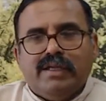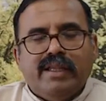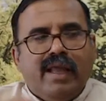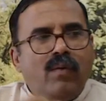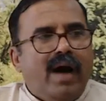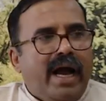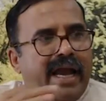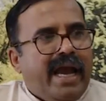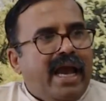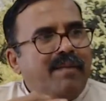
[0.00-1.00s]
Now I
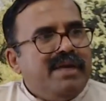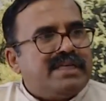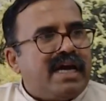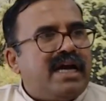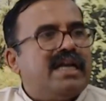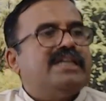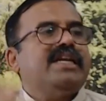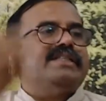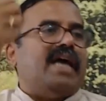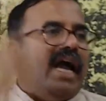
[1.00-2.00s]
am is recognized
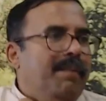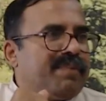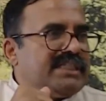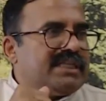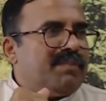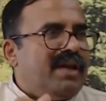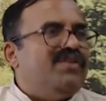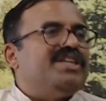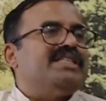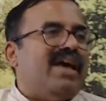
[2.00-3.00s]
as I principle,
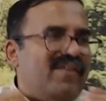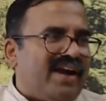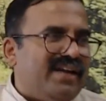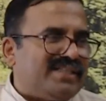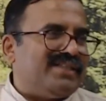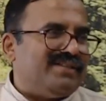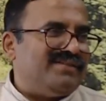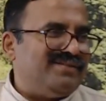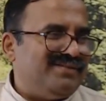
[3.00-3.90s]
which is awareness.